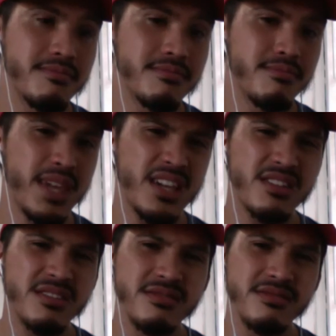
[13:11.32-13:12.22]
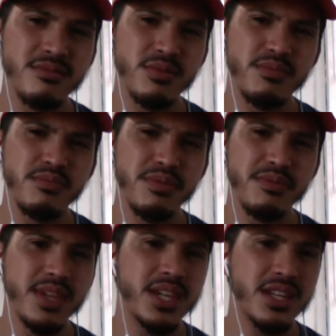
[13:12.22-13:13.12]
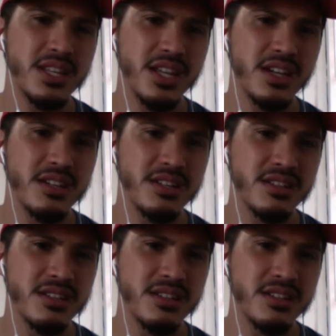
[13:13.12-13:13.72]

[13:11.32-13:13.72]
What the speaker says: Meek, would put Meek in there.